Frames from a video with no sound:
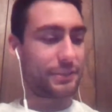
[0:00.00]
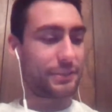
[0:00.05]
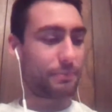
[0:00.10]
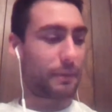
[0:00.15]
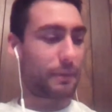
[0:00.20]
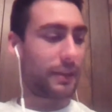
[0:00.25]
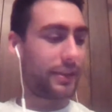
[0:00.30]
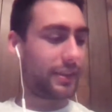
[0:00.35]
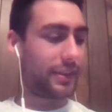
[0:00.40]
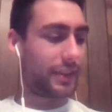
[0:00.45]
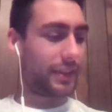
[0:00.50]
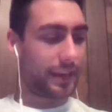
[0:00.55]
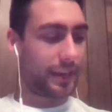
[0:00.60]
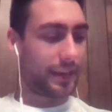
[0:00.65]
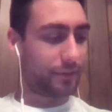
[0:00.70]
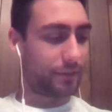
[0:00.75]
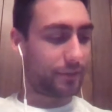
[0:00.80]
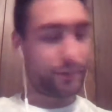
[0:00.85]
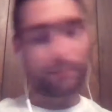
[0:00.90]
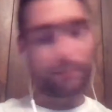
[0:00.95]
probably like
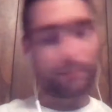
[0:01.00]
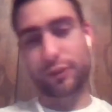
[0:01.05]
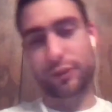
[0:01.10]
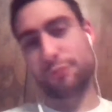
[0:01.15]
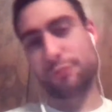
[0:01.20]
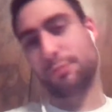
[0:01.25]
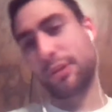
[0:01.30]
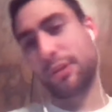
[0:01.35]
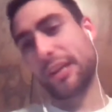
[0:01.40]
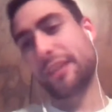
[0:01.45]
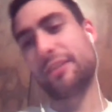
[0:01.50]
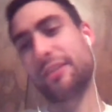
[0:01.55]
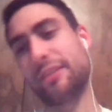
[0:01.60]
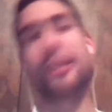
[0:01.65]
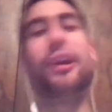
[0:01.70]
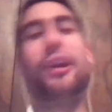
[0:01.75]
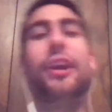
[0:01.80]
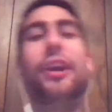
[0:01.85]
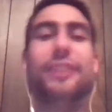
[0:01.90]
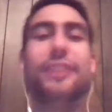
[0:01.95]
every commercial break, like,
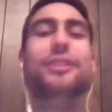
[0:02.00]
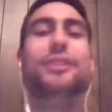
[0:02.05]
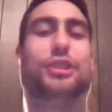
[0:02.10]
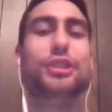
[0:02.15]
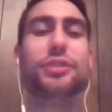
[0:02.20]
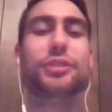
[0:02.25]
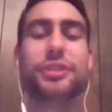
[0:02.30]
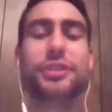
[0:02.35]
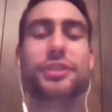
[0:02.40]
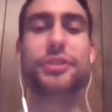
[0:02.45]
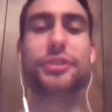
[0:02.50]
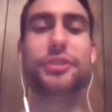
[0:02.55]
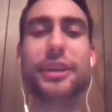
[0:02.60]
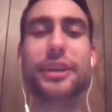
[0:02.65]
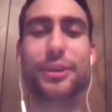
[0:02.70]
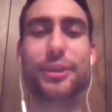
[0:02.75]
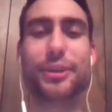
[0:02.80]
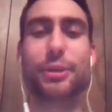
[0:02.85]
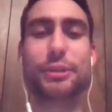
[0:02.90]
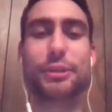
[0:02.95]
all right, let's just
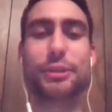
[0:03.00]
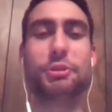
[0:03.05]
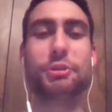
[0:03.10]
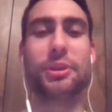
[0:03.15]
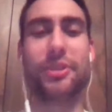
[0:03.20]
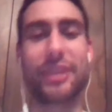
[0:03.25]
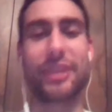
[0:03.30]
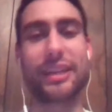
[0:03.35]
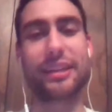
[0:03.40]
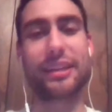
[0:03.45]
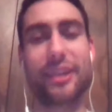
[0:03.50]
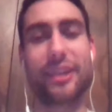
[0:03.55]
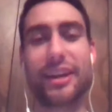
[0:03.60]
get a quick drill in.